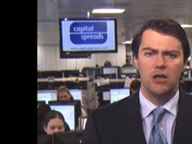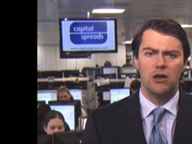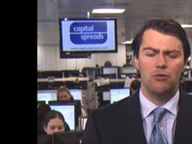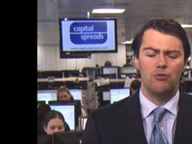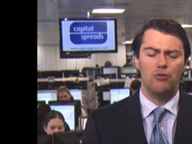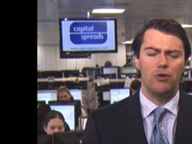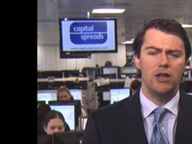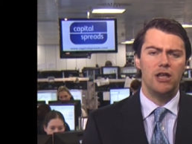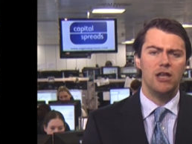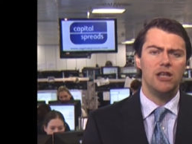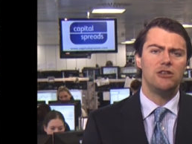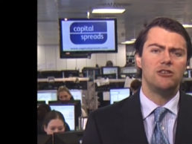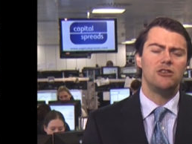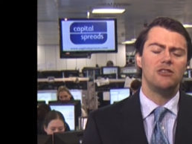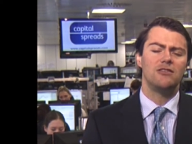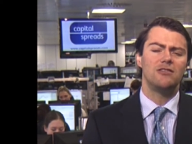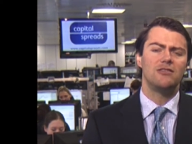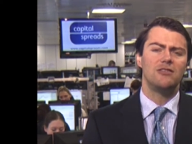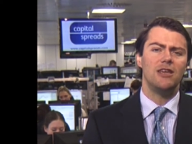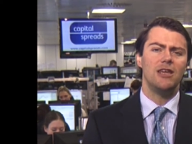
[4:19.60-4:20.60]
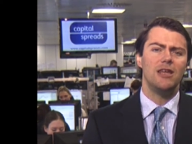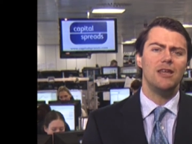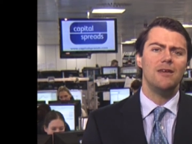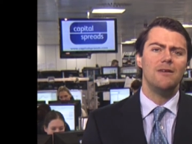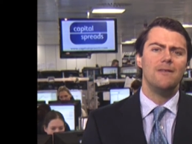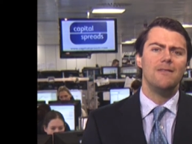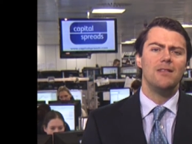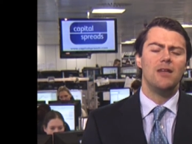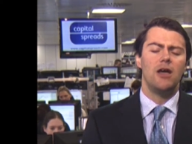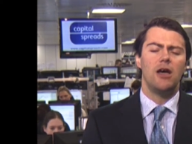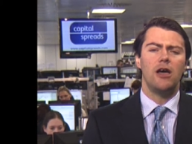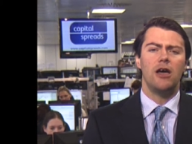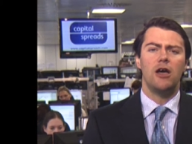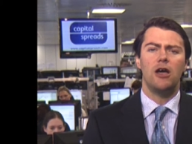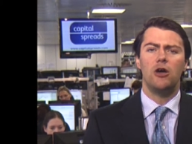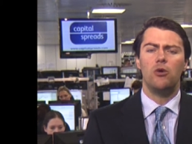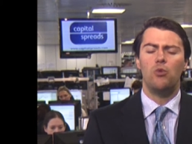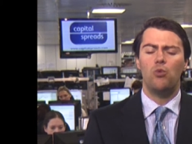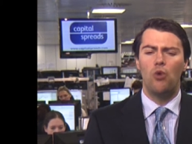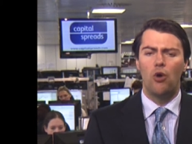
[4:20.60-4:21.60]
read to see
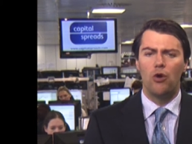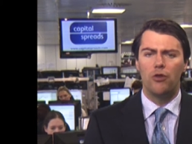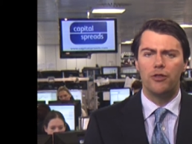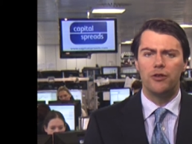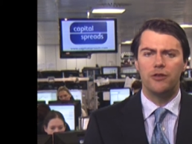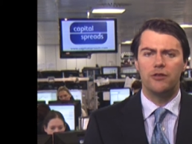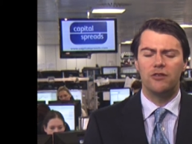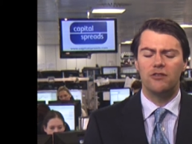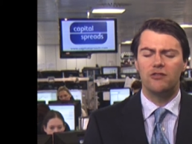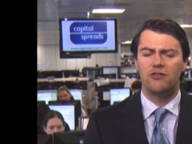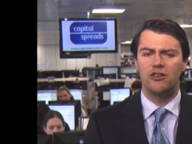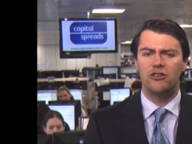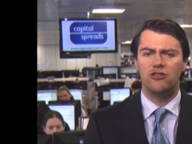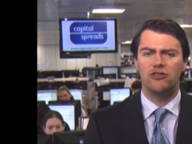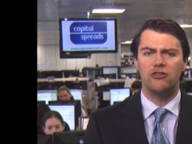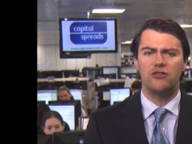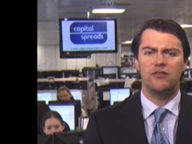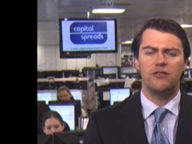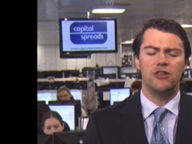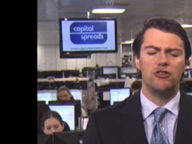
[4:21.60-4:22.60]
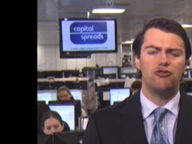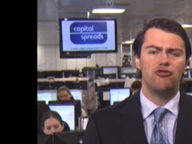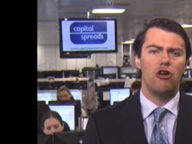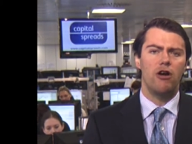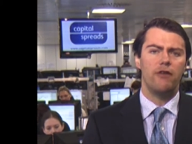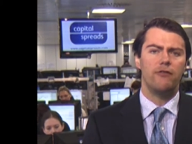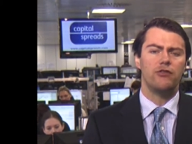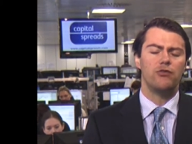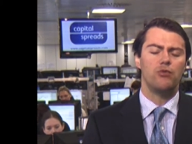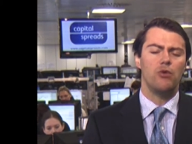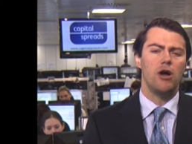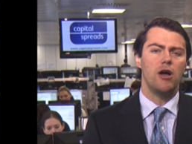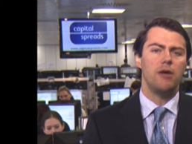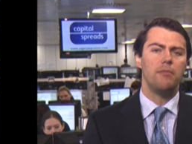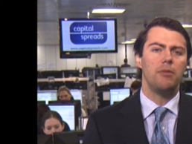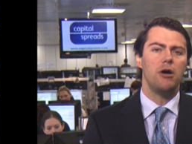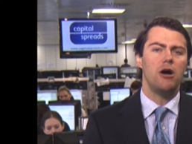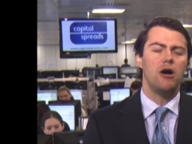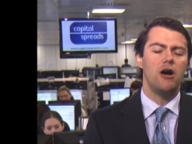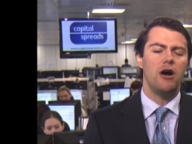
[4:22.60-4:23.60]
what the decisions and the drivers were
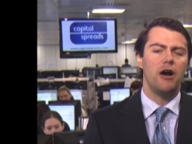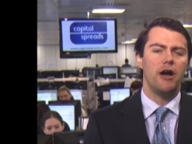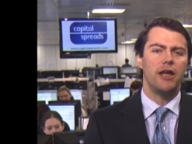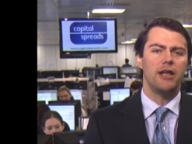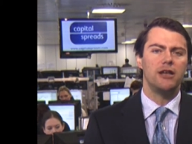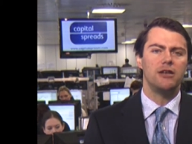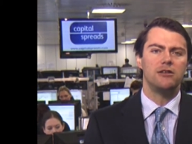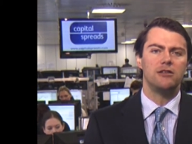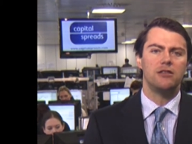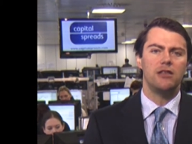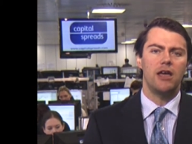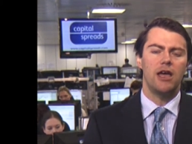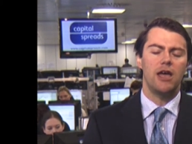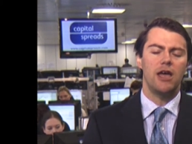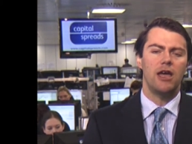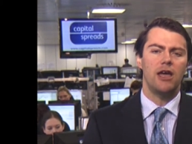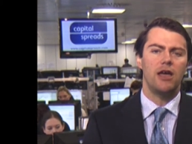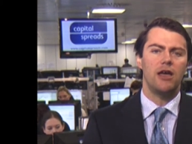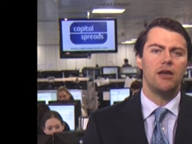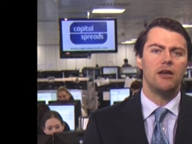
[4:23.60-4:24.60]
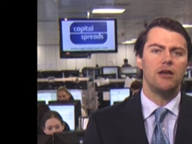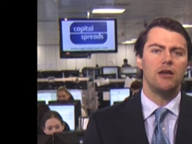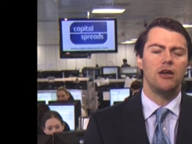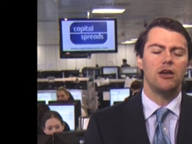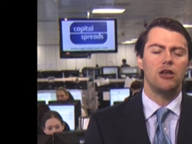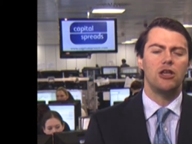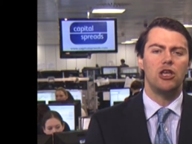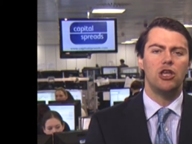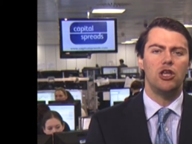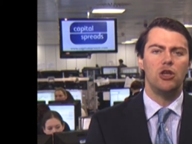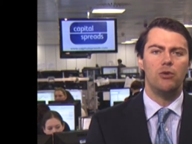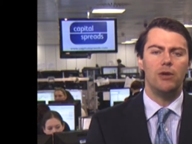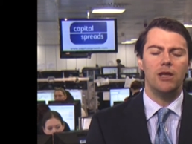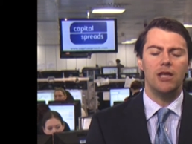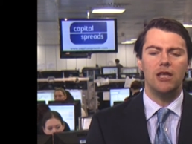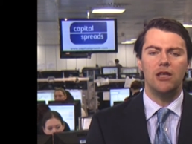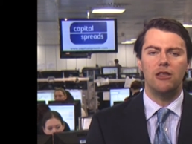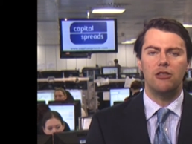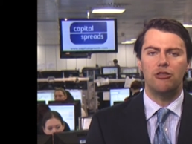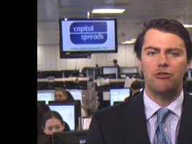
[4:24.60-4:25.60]
behind their
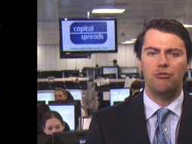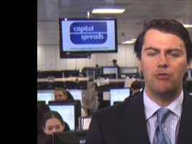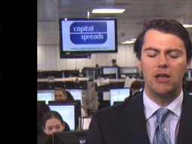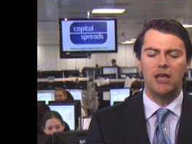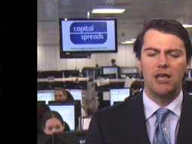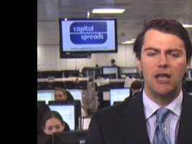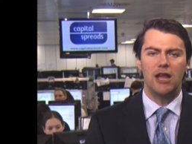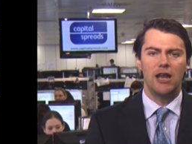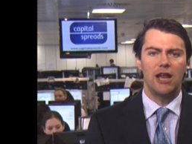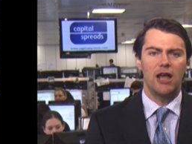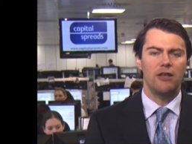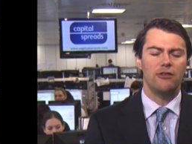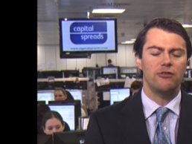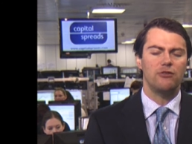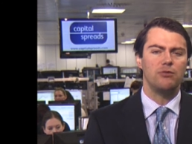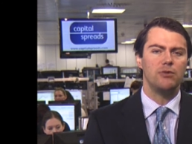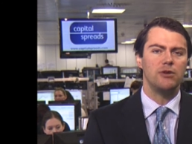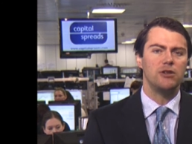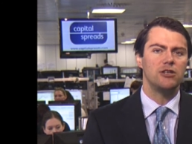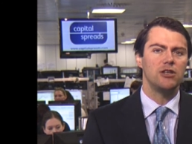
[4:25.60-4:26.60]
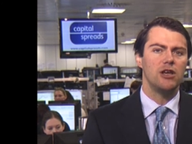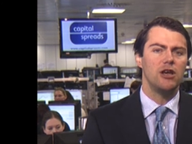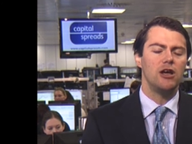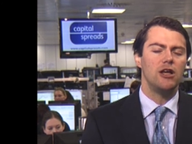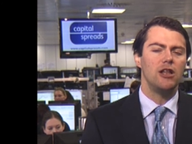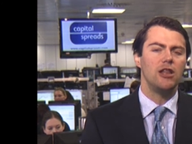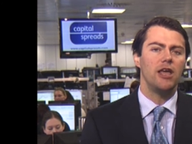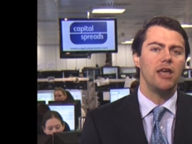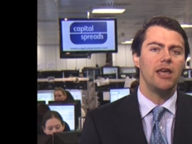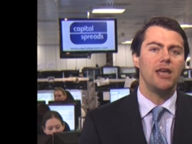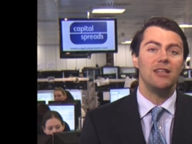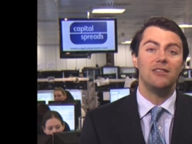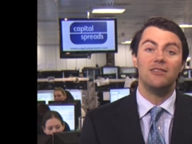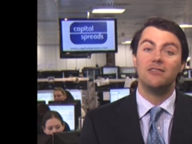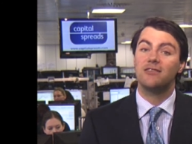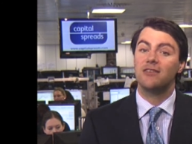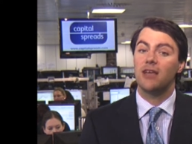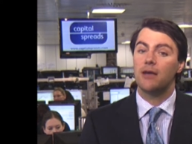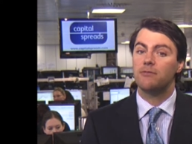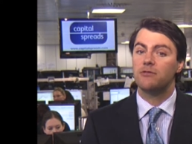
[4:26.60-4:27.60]
QE3 announcement earlier in
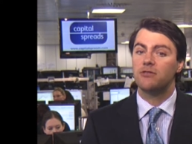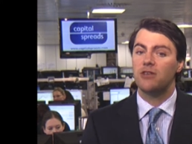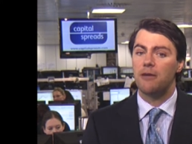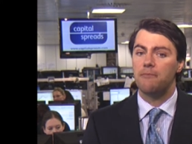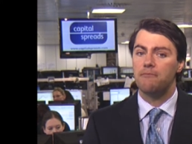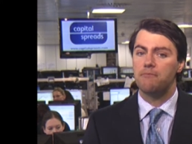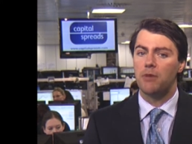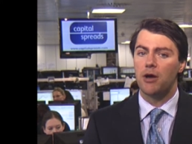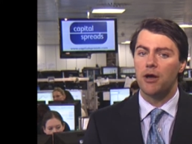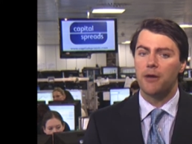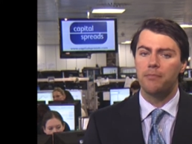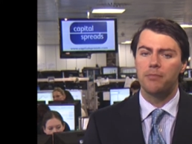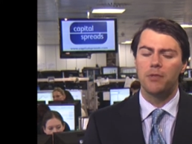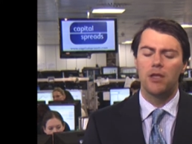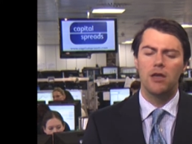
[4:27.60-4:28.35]
September.